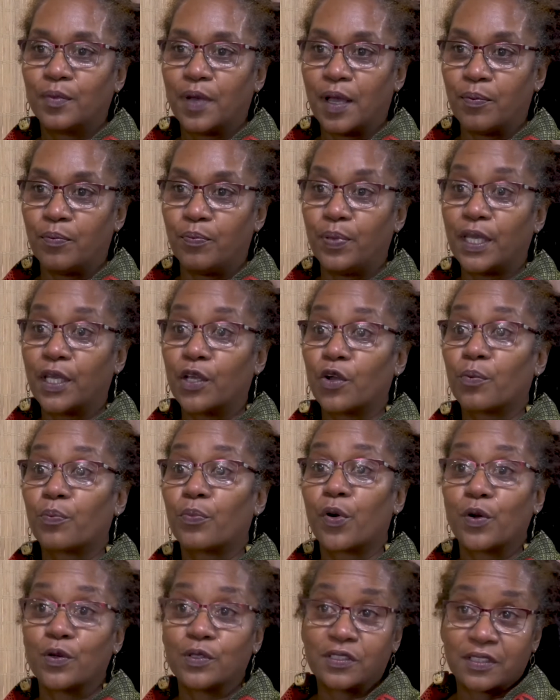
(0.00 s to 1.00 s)
a bigger
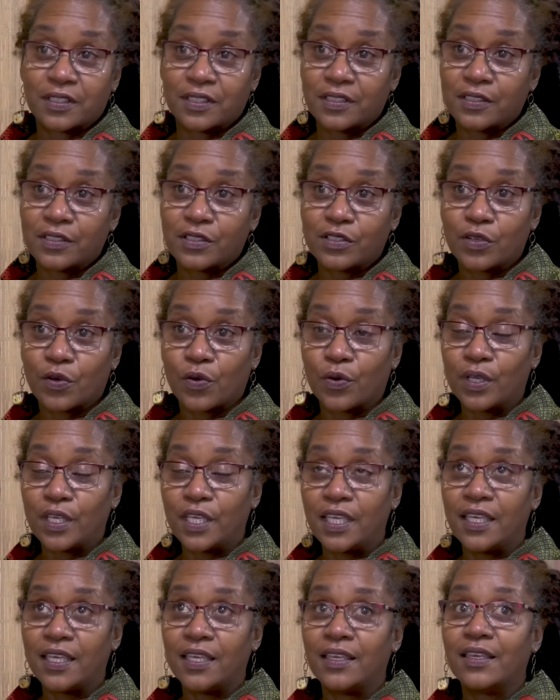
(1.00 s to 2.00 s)
person. So
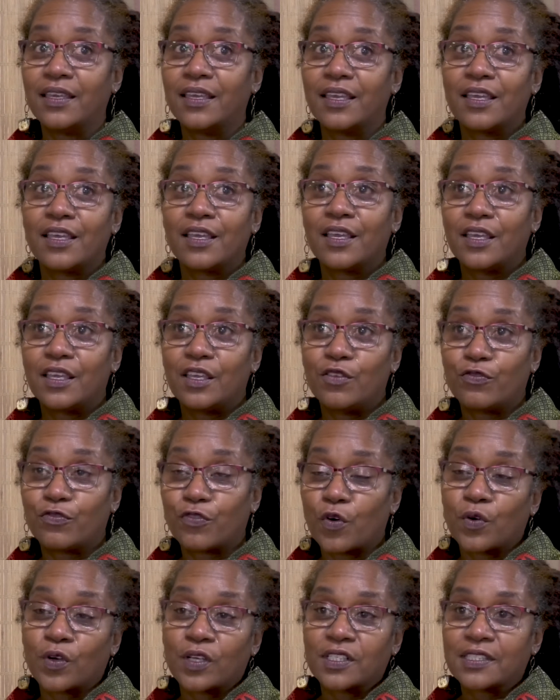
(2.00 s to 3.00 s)
he
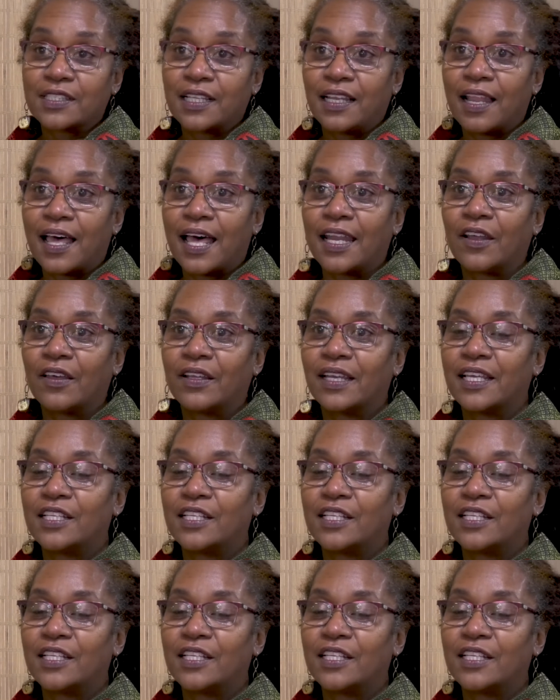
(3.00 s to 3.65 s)
focused a lot on